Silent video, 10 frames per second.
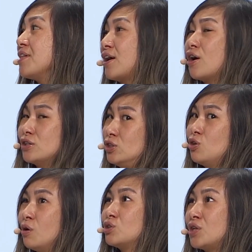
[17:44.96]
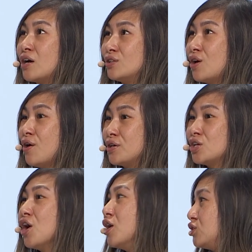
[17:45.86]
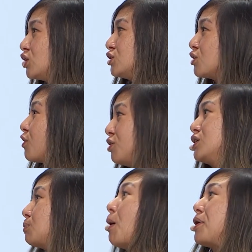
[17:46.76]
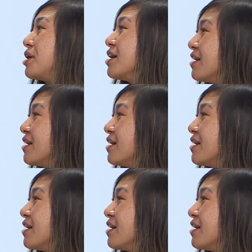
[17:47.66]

yeah. that cost two hundred thousand dollars right. just to go to this party.